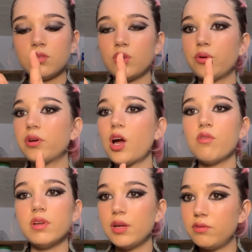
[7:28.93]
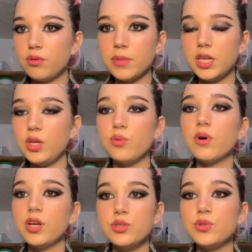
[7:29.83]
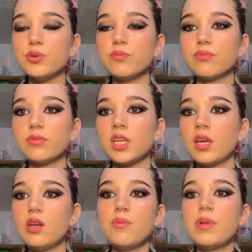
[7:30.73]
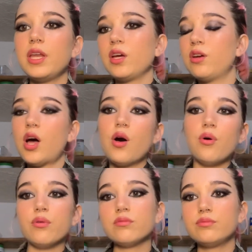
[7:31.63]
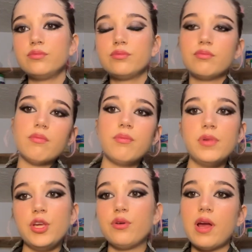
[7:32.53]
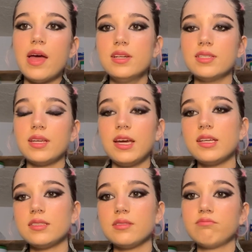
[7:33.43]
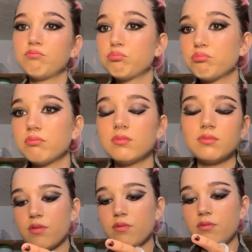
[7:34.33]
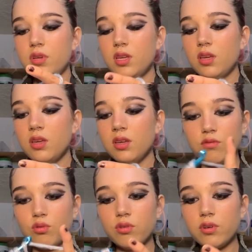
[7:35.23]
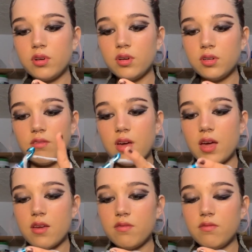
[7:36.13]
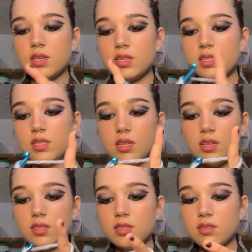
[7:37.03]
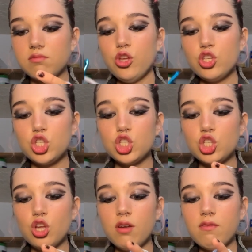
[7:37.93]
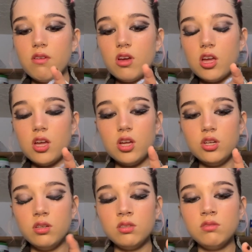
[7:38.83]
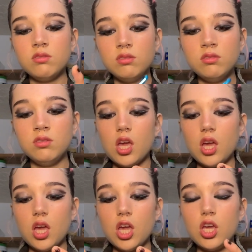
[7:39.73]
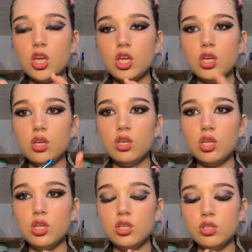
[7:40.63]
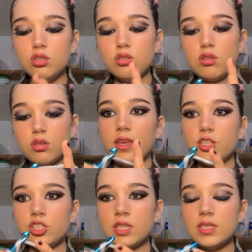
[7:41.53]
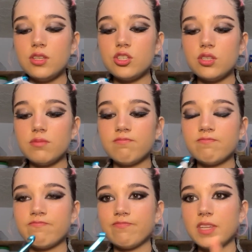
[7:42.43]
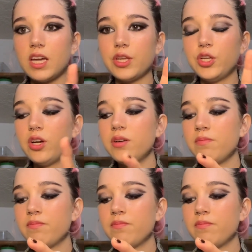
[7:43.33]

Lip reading: or however many you want to do, depending on how big your head is, I guess. 3, 4, 5, 6, 7, 8. Chain stitch, cut your yarn.